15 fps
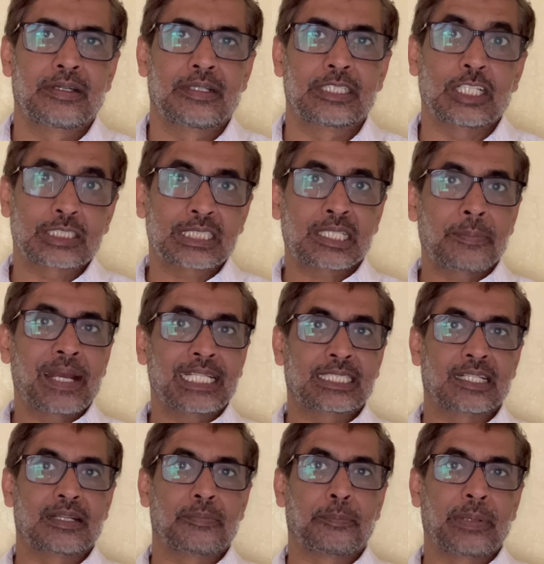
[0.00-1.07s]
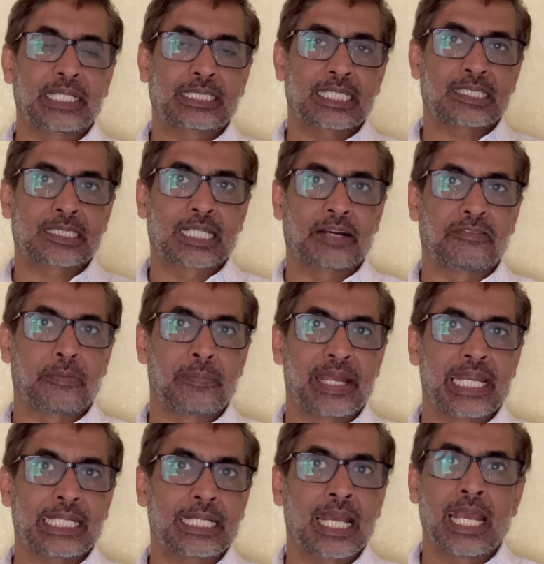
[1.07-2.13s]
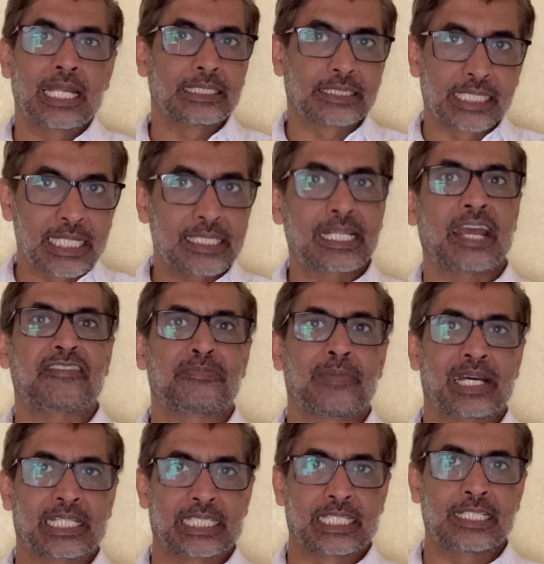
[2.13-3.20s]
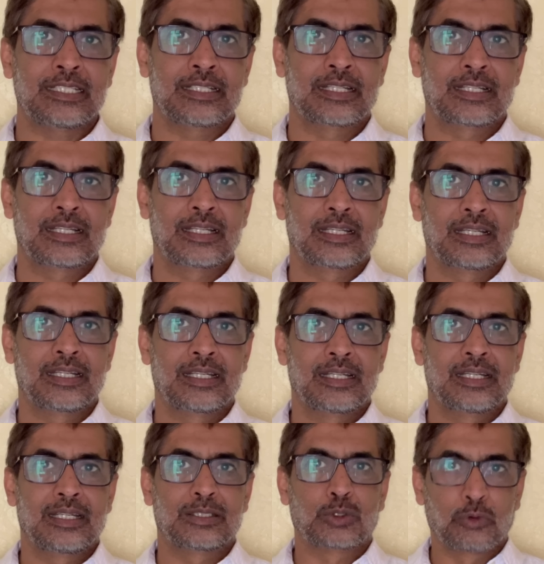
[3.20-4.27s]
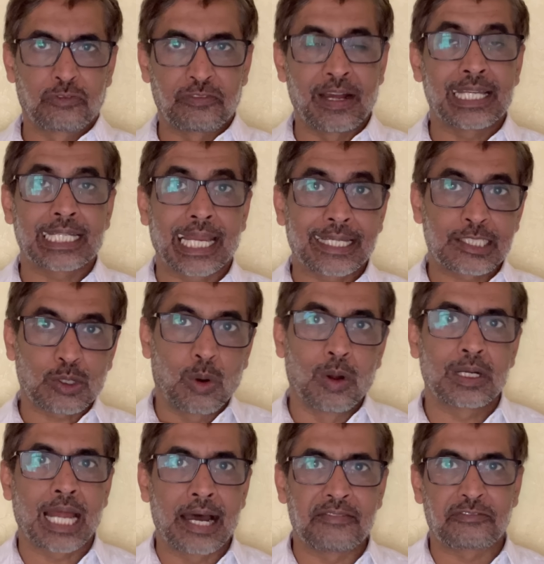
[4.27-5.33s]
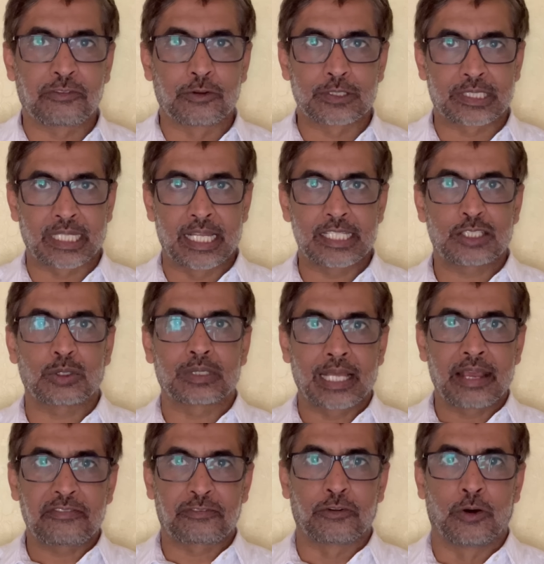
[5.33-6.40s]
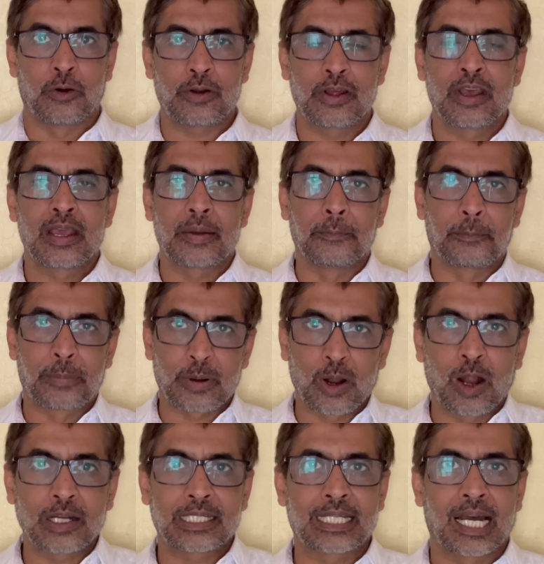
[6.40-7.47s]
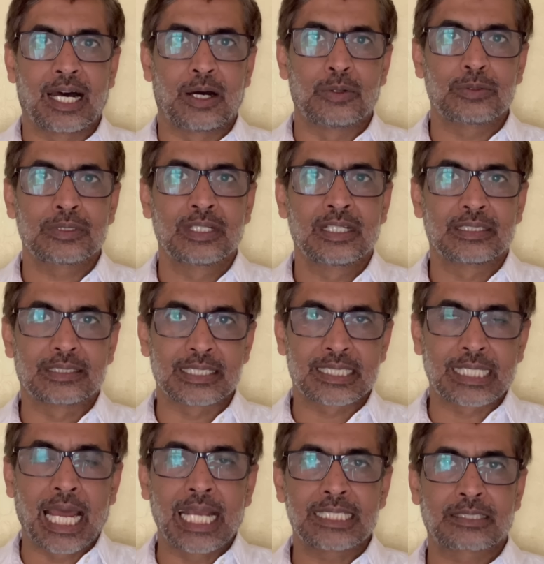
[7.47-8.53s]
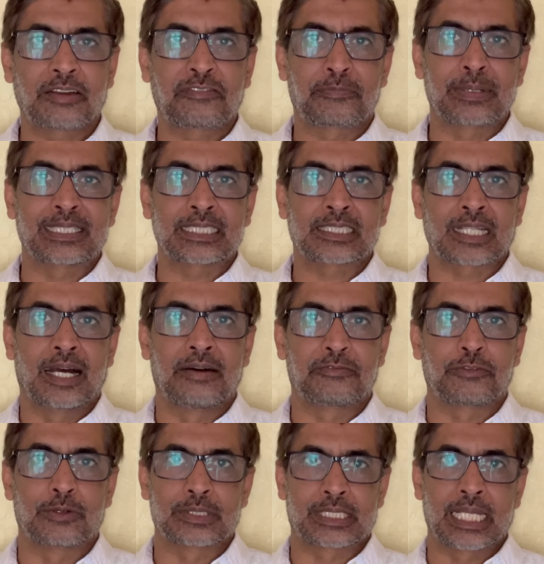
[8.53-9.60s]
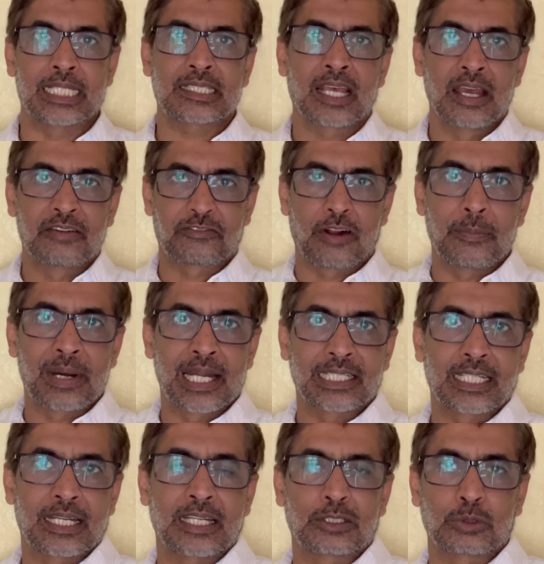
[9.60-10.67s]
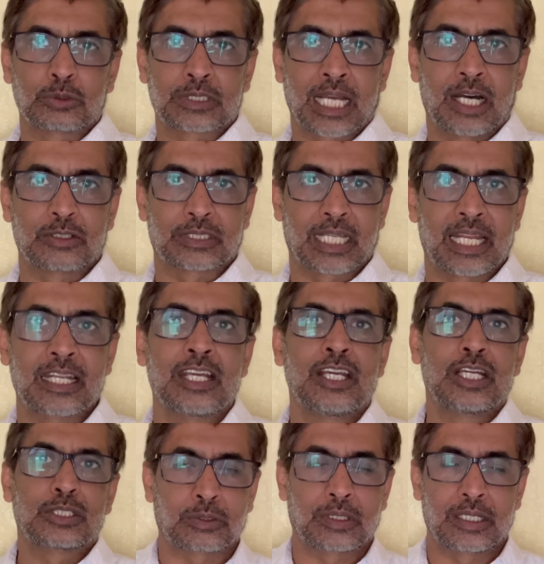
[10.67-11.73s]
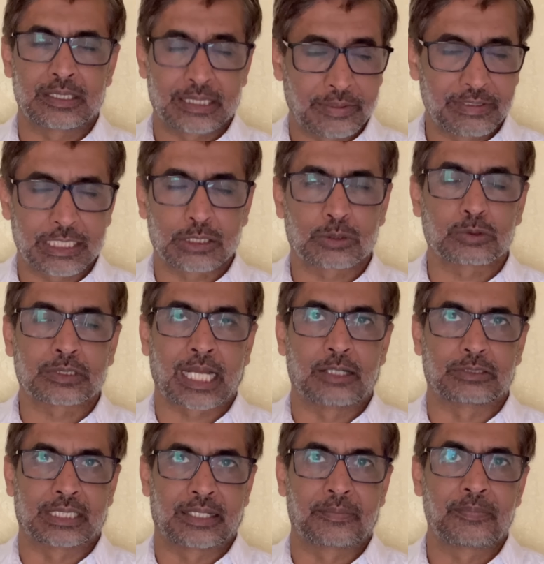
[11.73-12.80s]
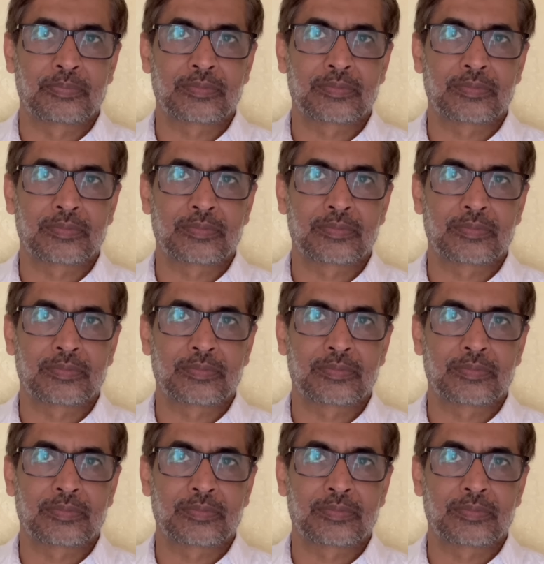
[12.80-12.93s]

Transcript: Now just imagine, British government didn't have money to fund its own armed forces, so therefore brought down the size of British armed forces from 102,000 to 72,000.